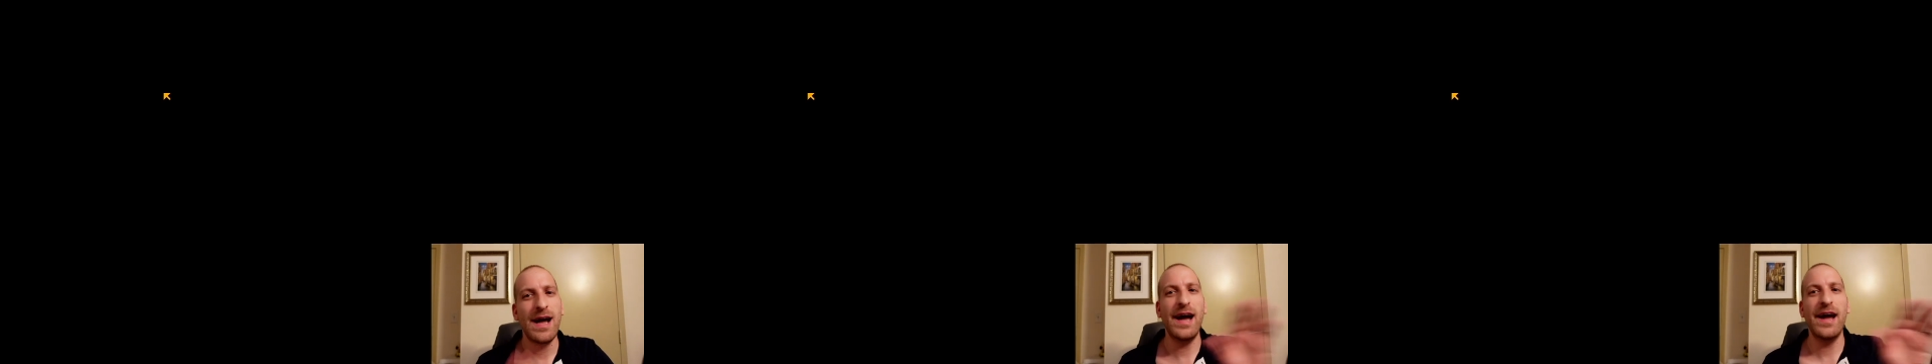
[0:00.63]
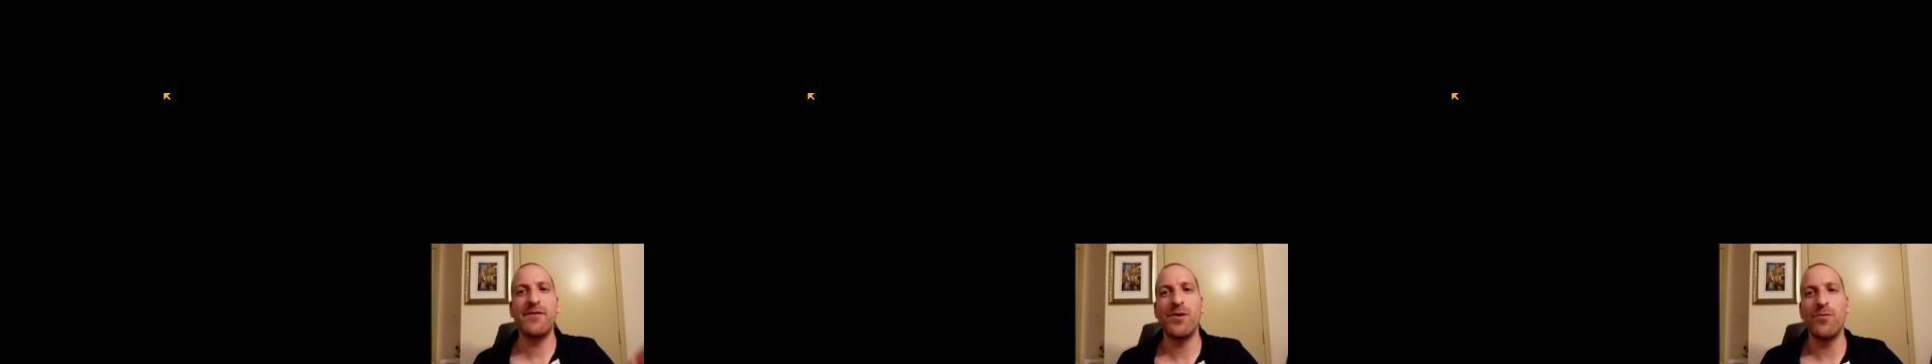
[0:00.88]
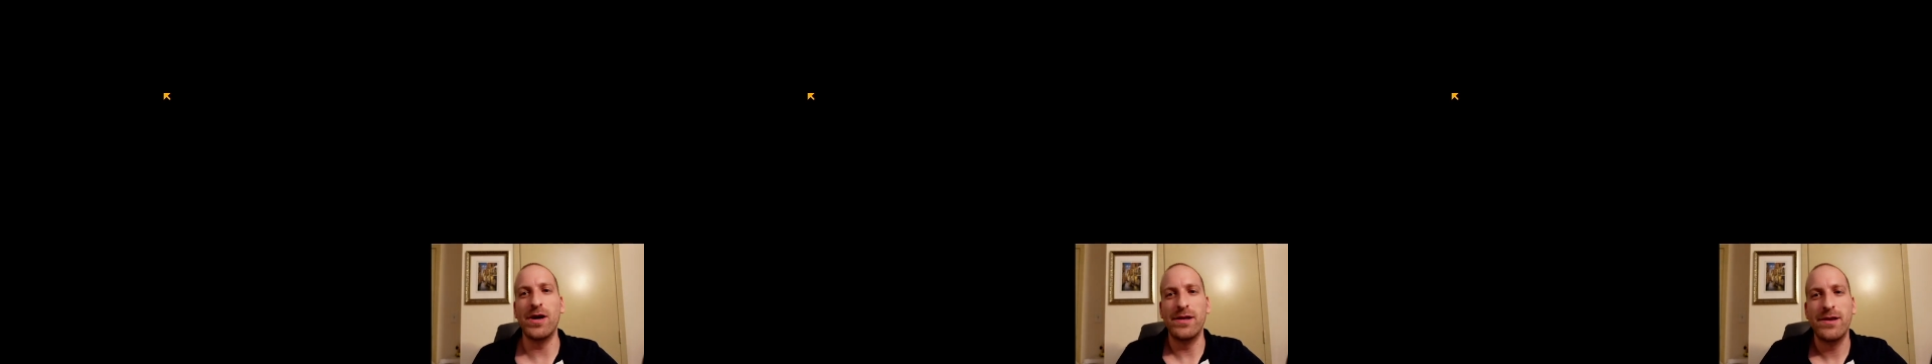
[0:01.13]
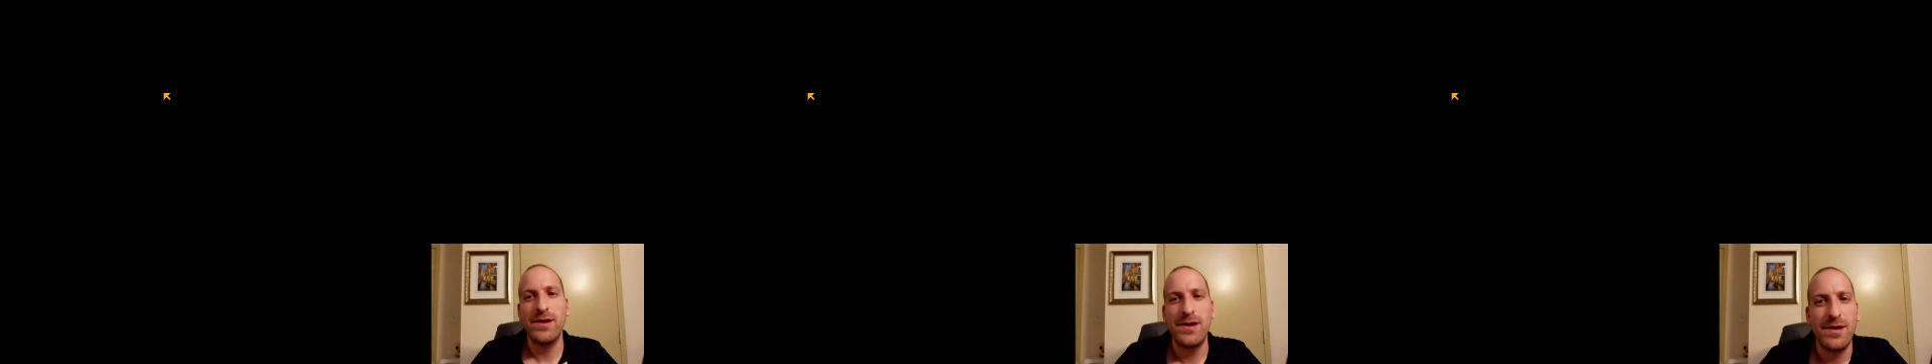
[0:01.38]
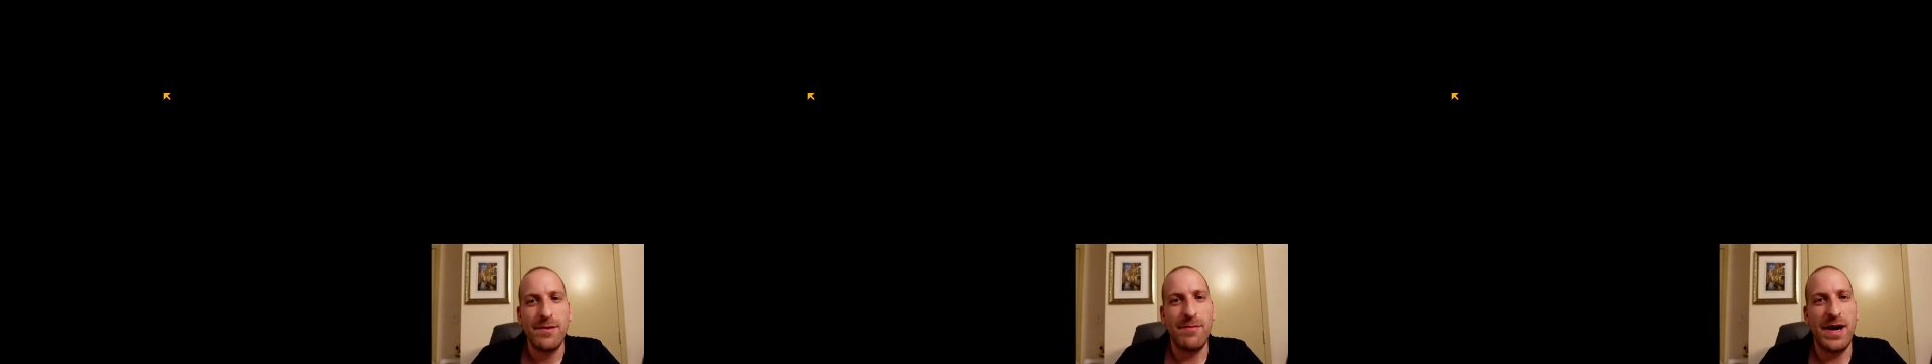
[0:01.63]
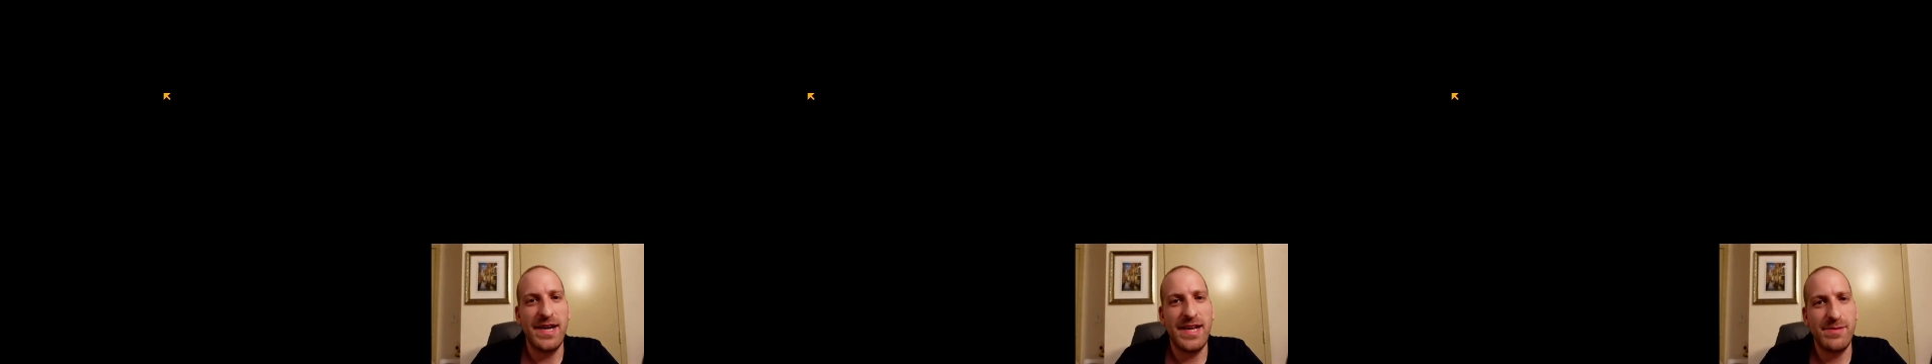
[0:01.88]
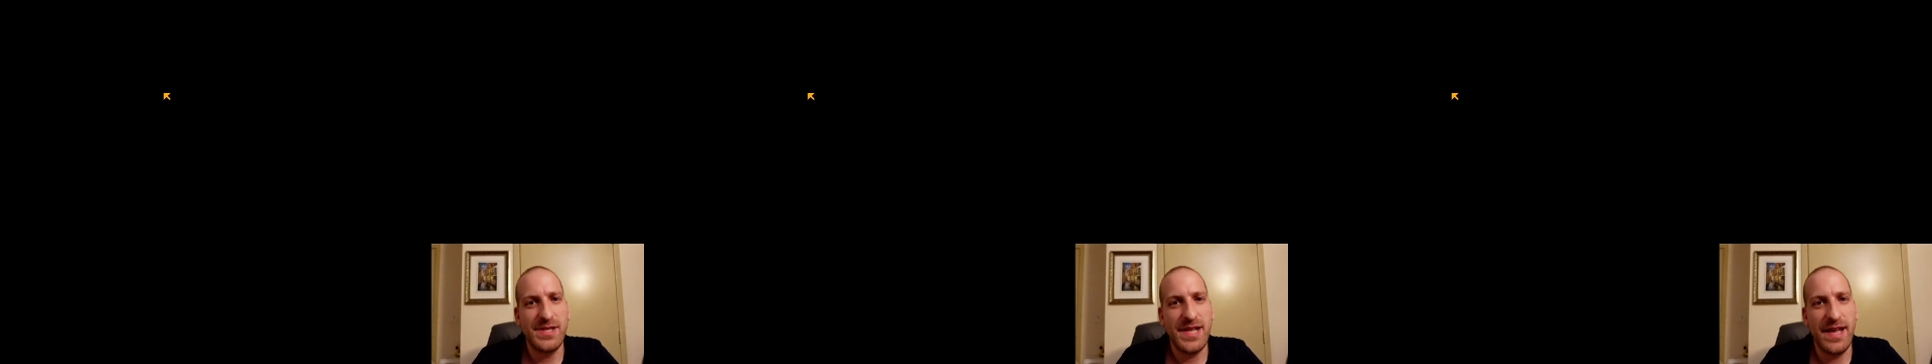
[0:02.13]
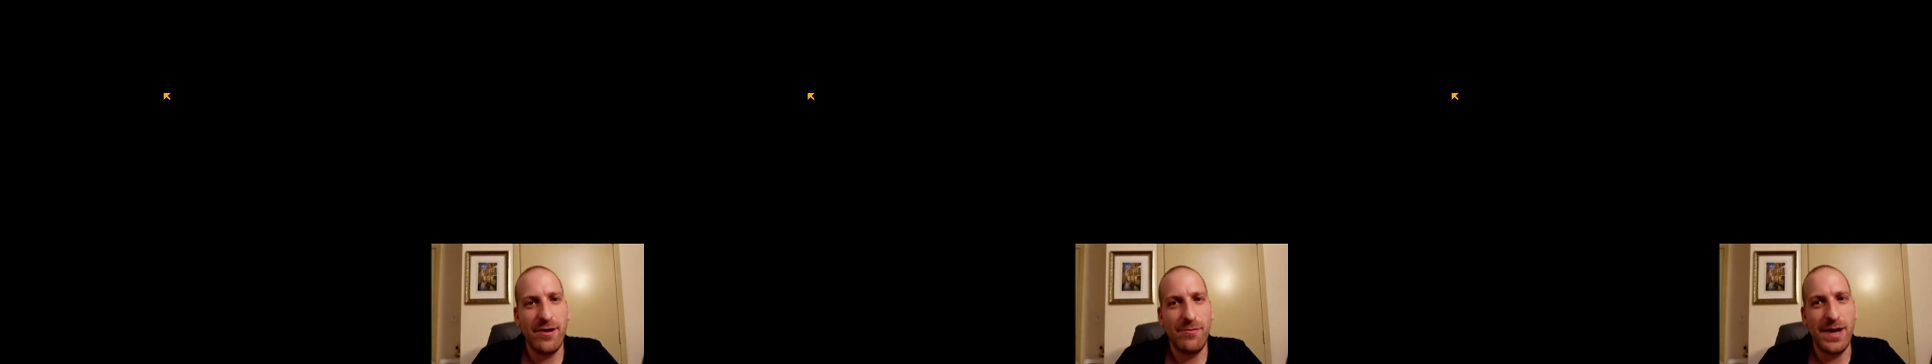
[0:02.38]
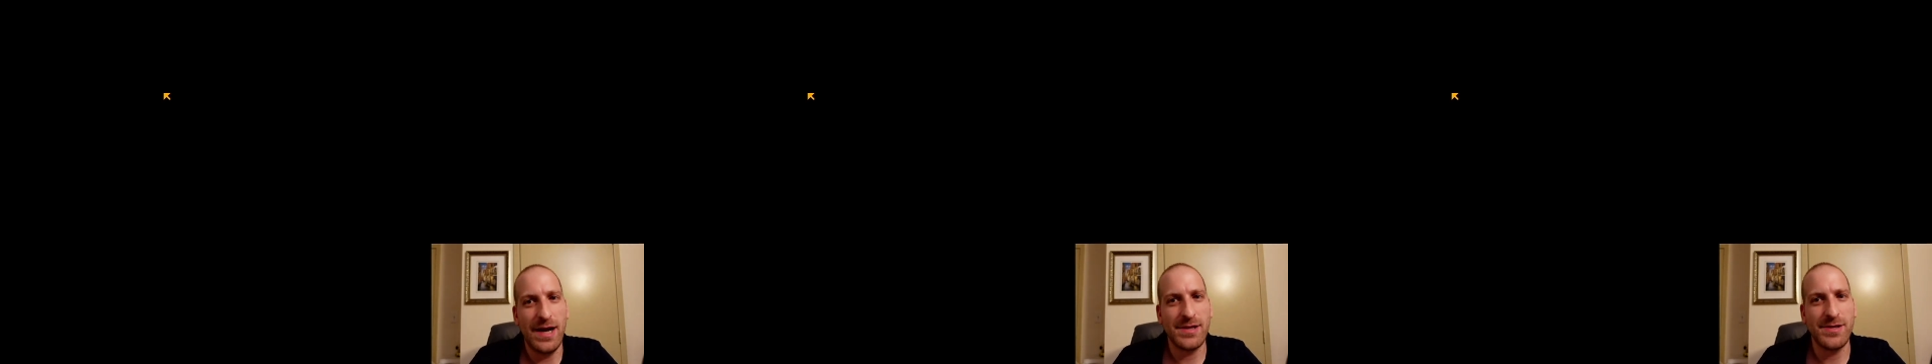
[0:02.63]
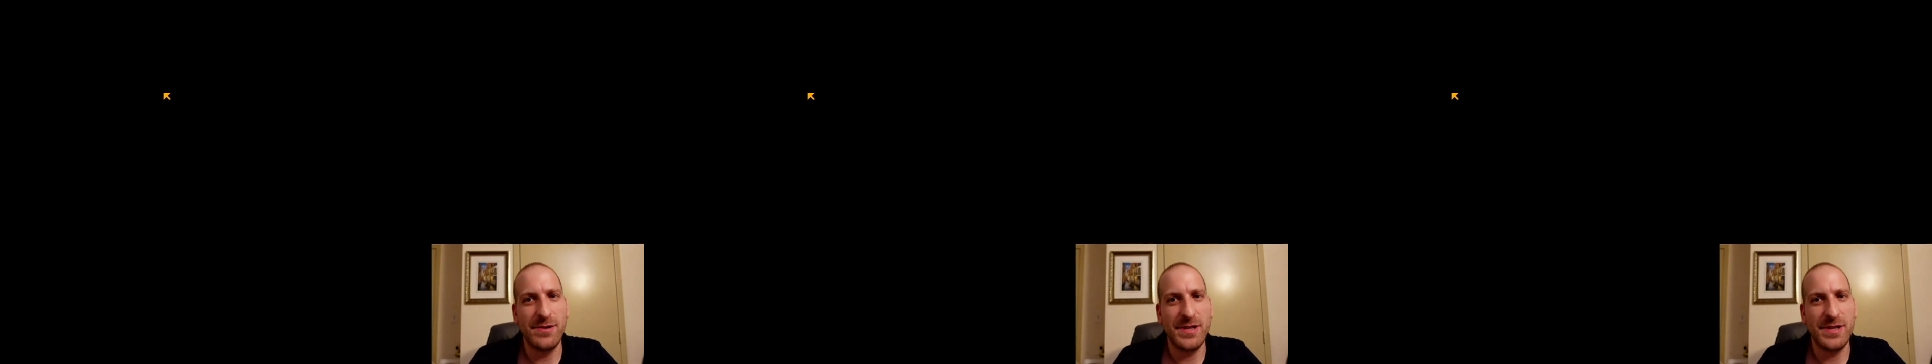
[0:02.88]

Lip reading: Hi everyone, my name is Daniel Boxer,